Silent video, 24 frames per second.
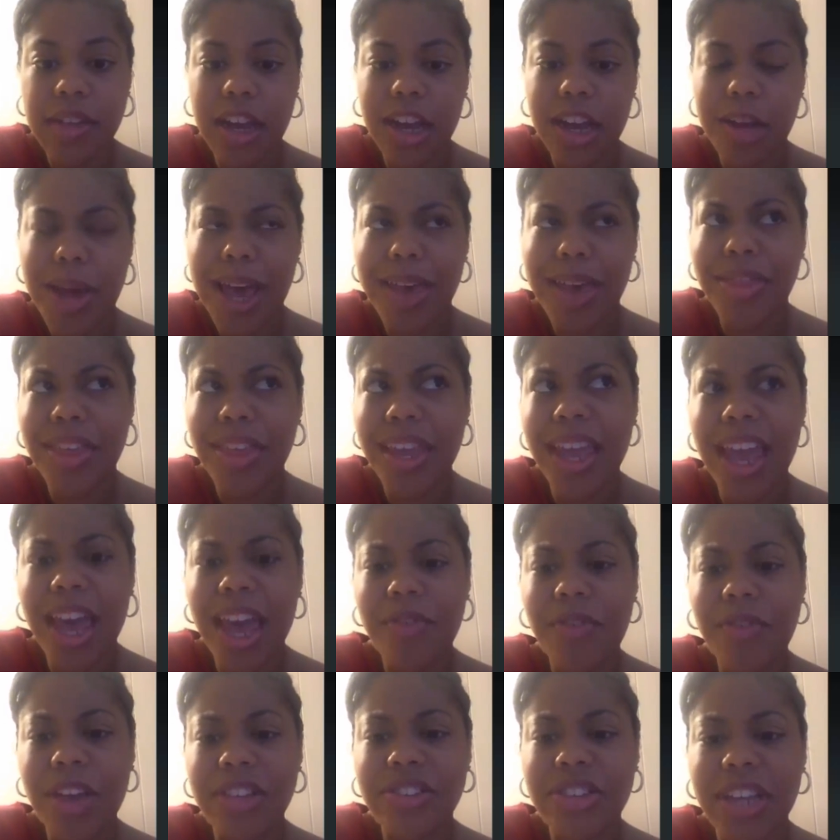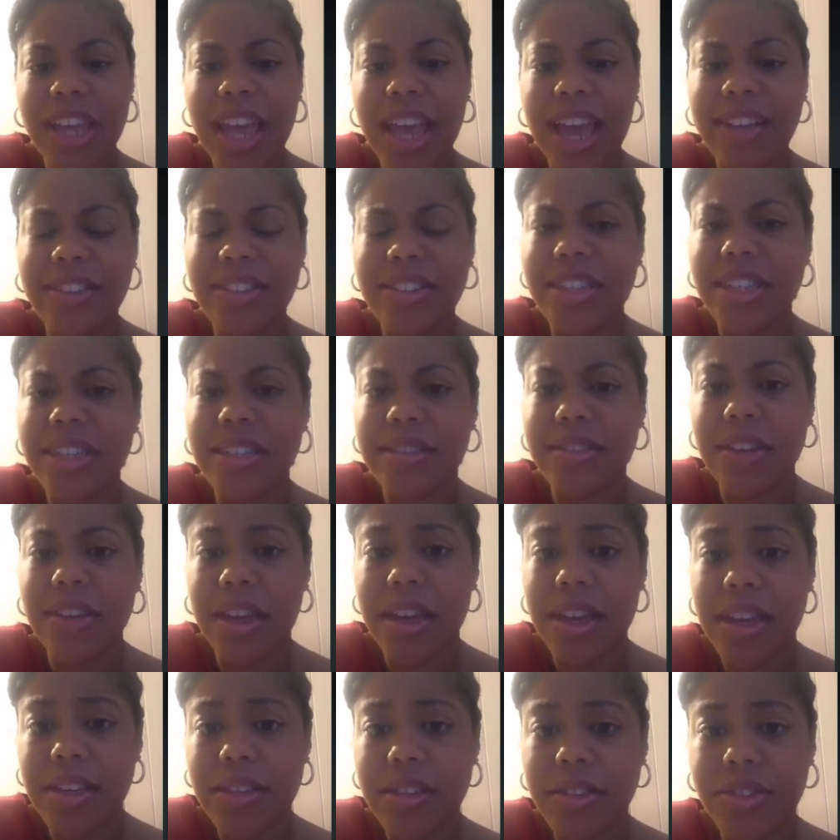I think FHA actually
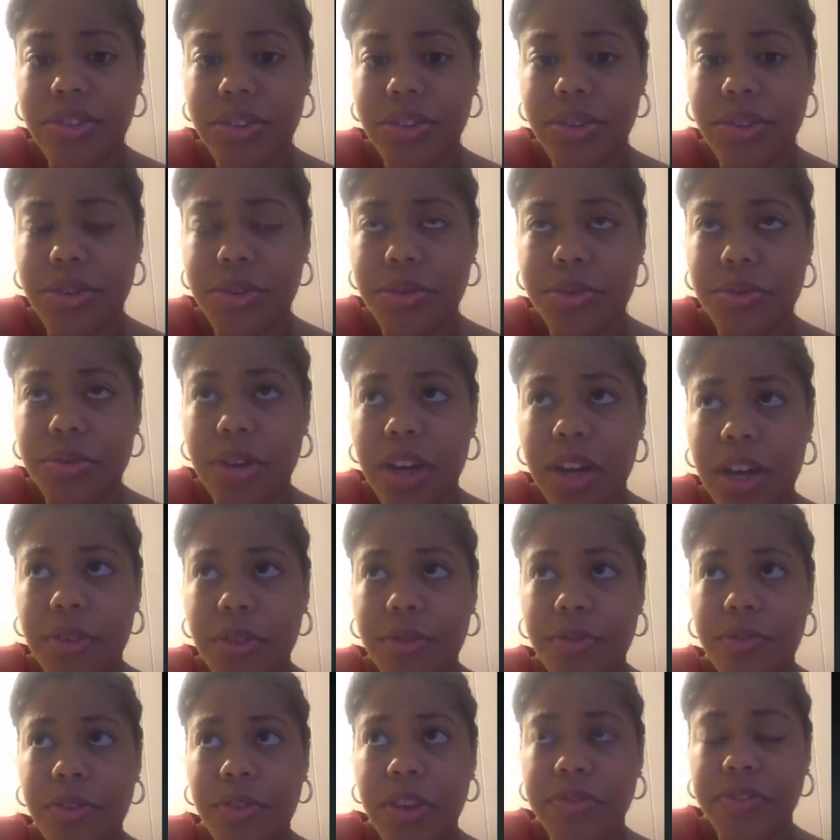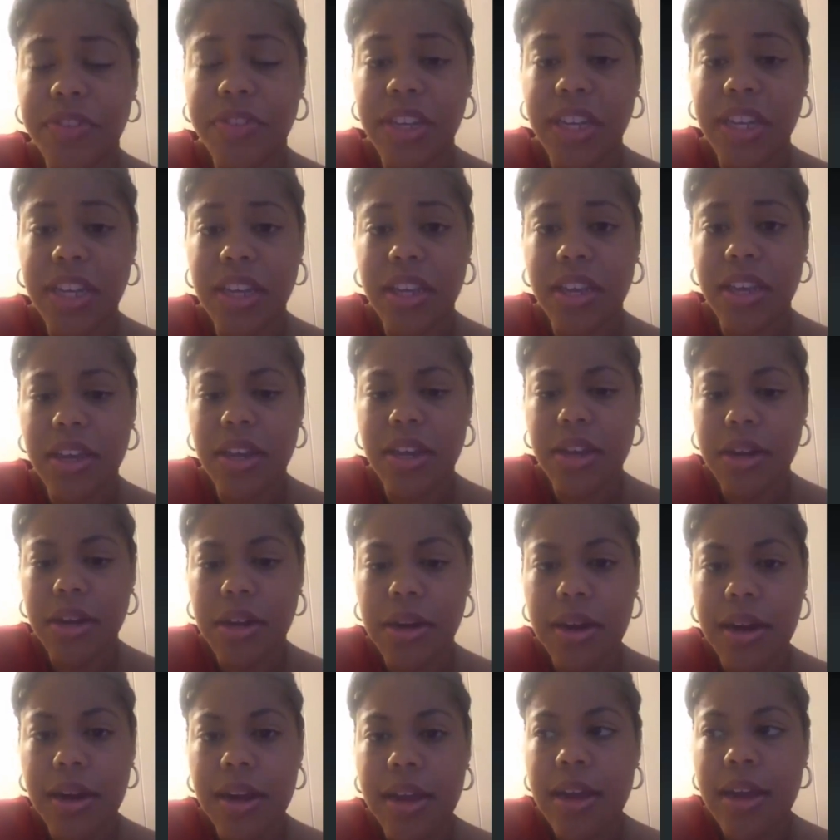does do a
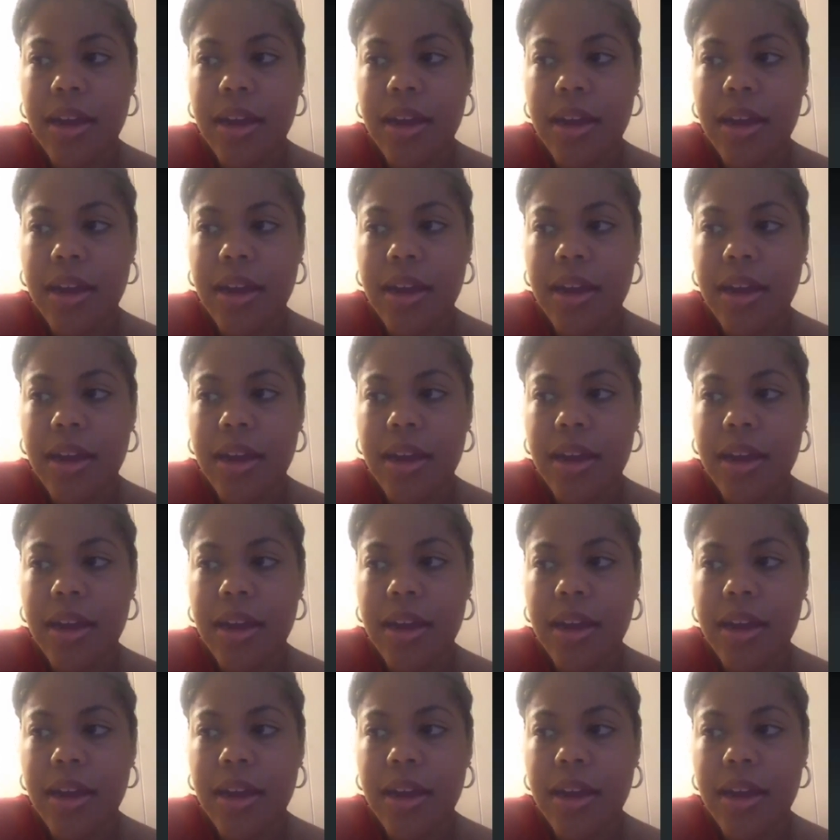15-year,